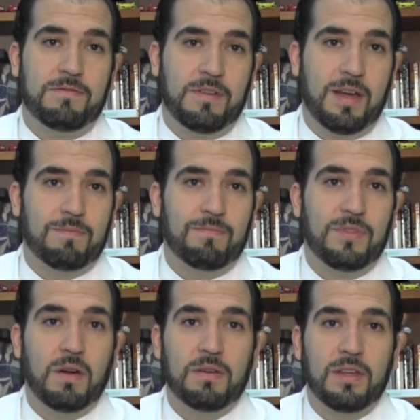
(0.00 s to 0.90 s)
fat.
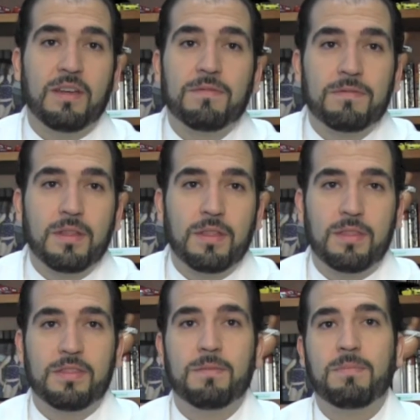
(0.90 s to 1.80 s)
Now, if
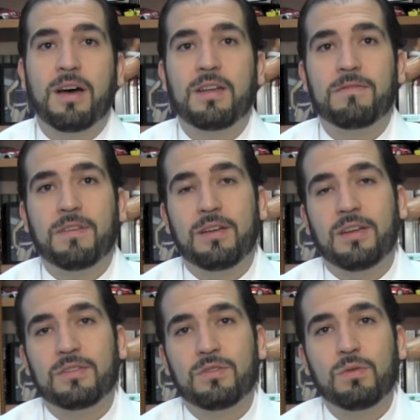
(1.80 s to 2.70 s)
the body fat
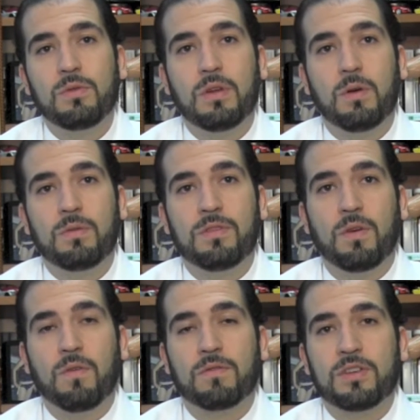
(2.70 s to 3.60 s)
gets too low,
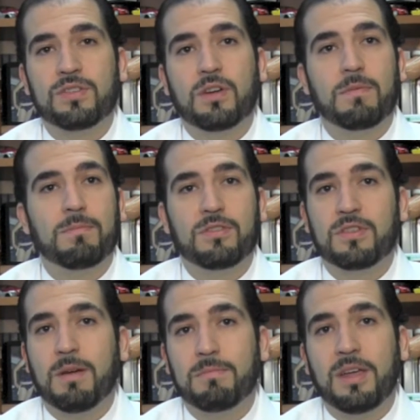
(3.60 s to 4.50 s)
the ovaries
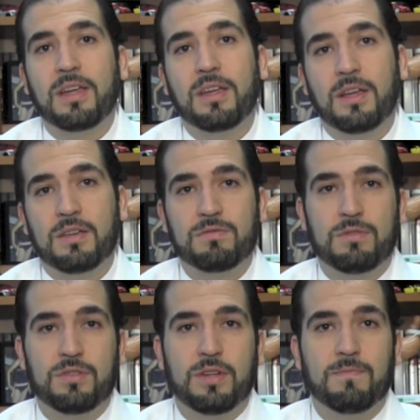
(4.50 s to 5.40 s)
stop making
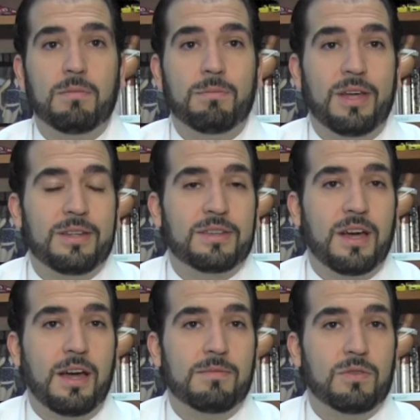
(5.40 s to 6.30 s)
estrogen. Many
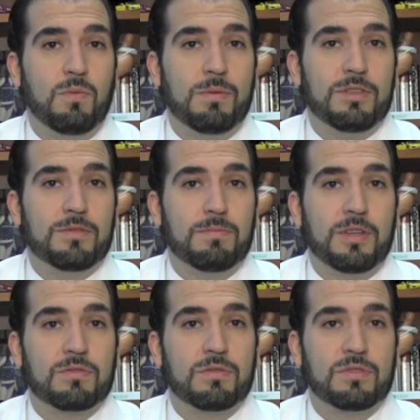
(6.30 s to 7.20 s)
times, a woman's
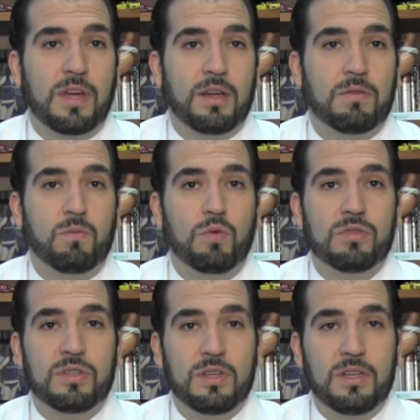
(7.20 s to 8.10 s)
menstrual cycle
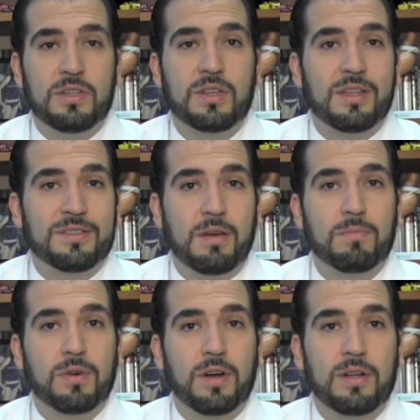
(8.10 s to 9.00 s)
will cease
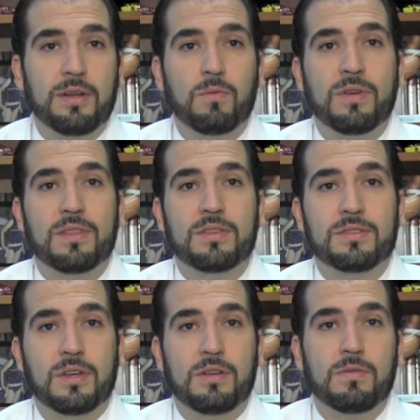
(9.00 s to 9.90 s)
temporarily with a
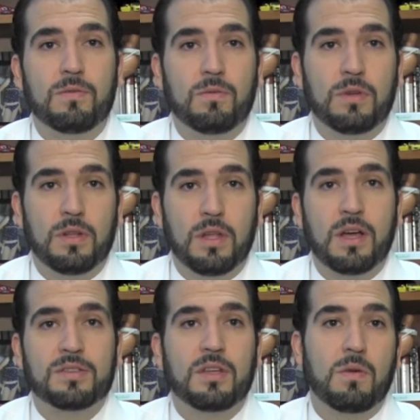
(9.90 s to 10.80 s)
sudden
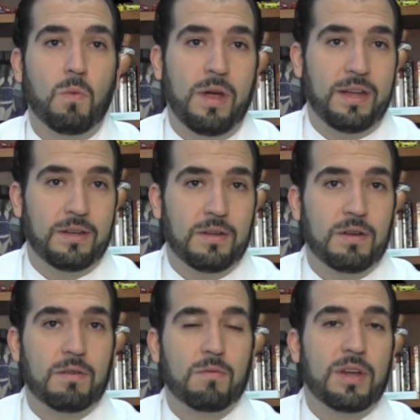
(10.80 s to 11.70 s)
loss in weight,
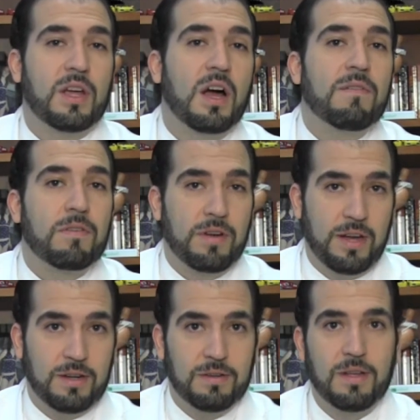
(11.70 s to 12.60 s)

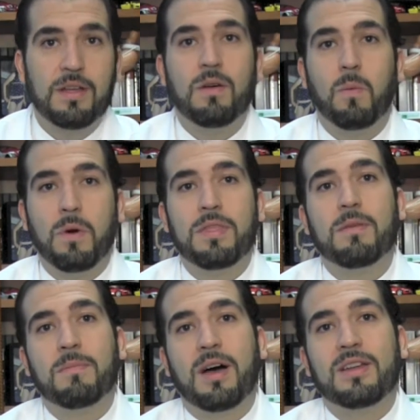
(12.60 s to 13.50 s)
recovering when
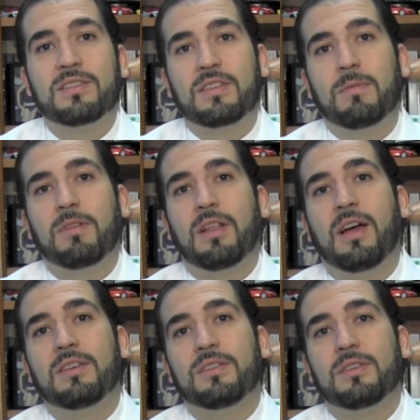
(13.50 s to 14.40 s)
the body
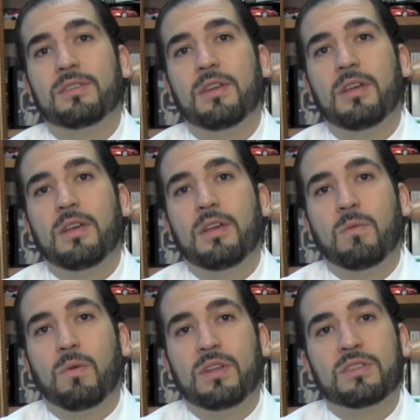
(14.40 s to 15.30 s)
stabilizes,
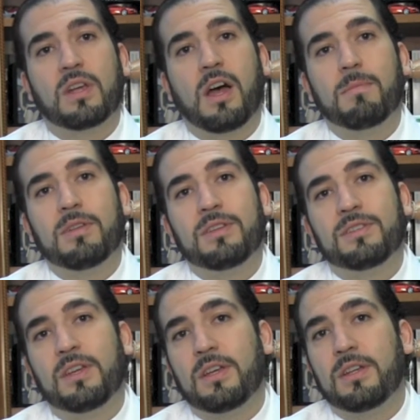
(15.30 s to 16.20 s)
what is commonly
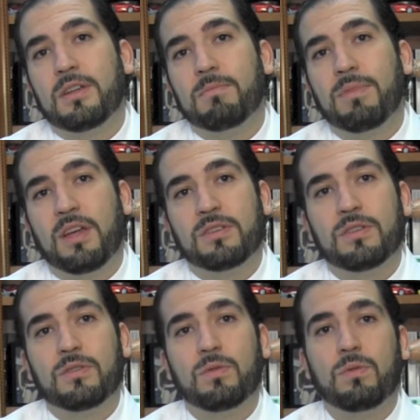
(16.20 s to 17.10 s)
seen in
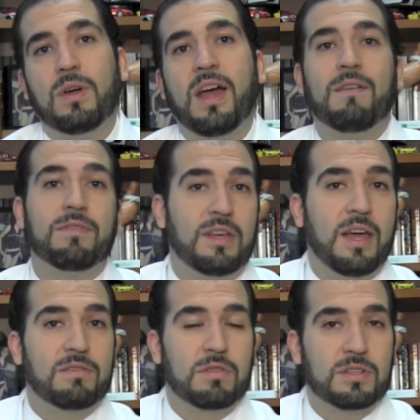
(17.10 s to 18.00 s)
patients who have the
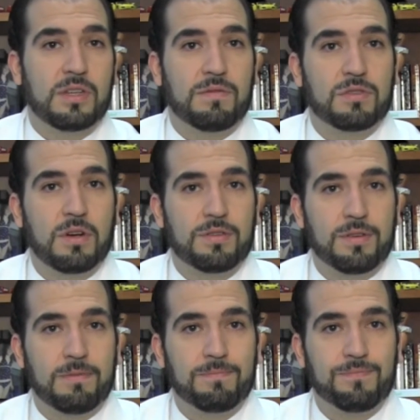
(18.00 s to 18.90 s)
gastric sleeve
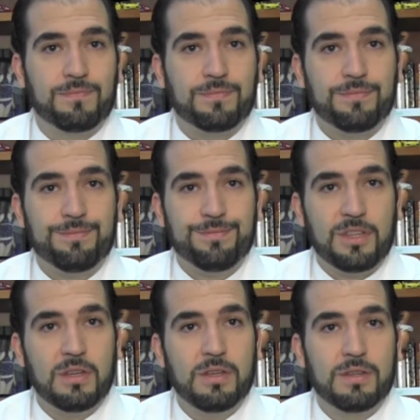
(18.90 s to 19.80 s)
surgery.
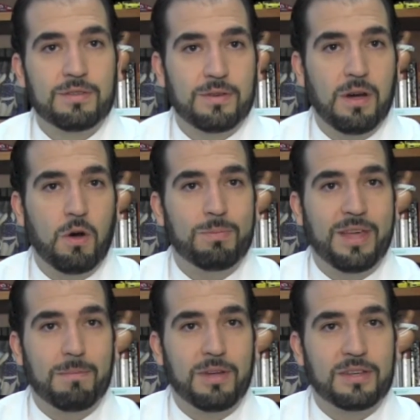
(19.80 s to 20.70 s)
So I hope
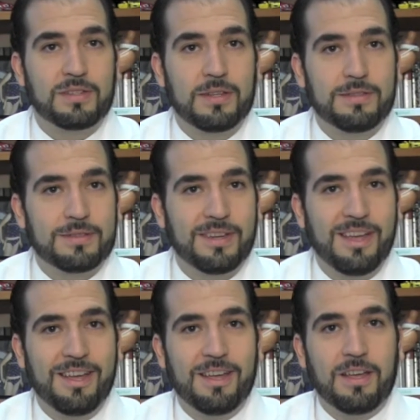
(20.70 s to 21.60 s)
that makes sense.
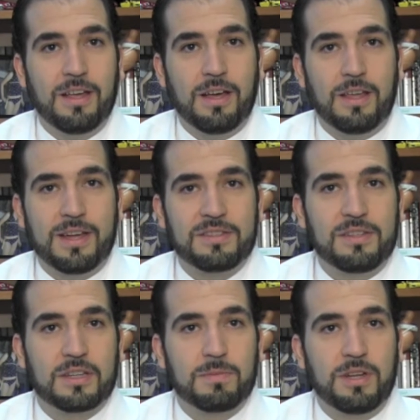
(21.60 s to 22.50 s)
That's
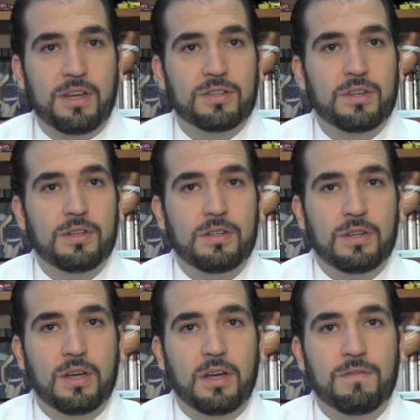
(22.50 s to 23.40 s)
the explanation
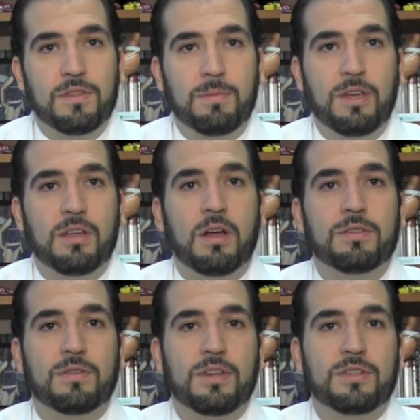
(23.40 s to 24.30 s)
of the
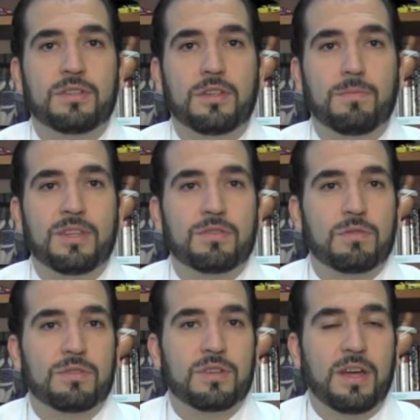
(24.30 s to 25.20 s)
alterations on the
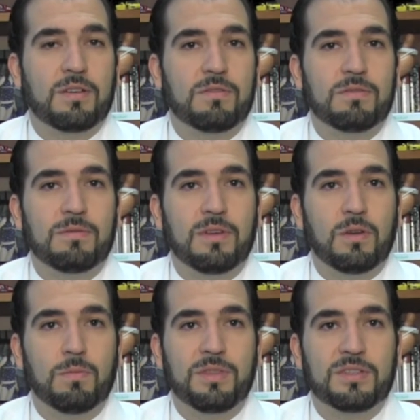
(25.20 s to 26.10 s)
menstrual cycle. I
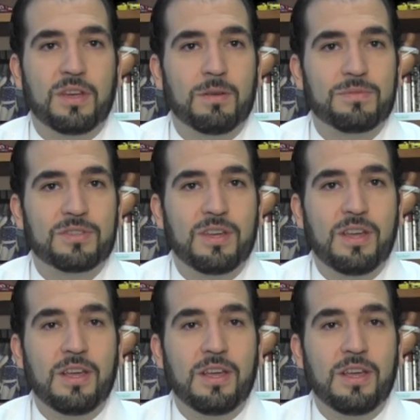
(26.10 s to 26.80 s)
hope this helps.